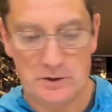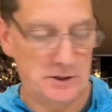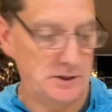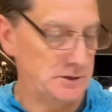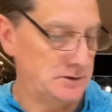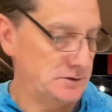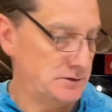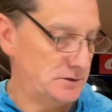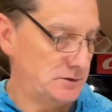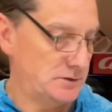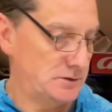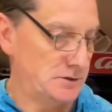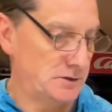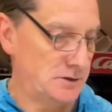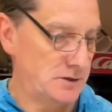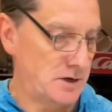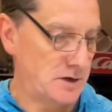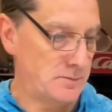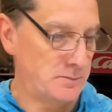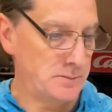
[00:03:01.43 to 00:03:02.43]
it's
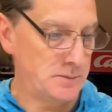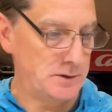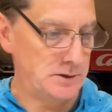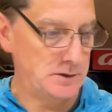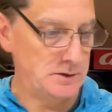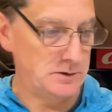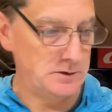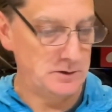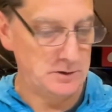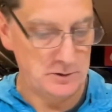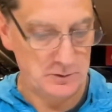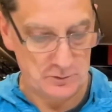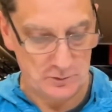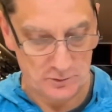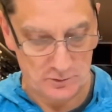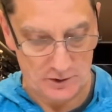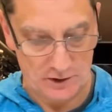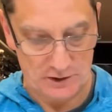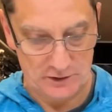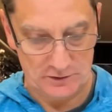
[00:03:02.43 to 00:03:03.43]
not been
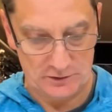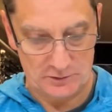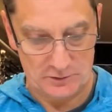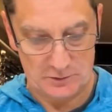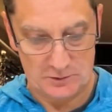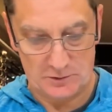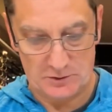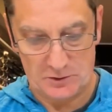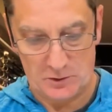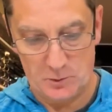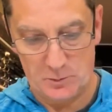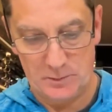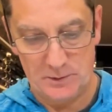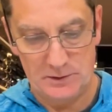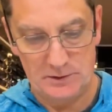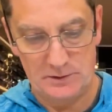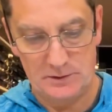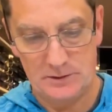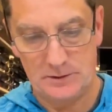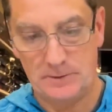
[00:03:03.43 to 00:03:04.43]
raced or
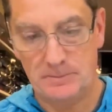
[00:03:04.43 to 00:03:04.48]
opened.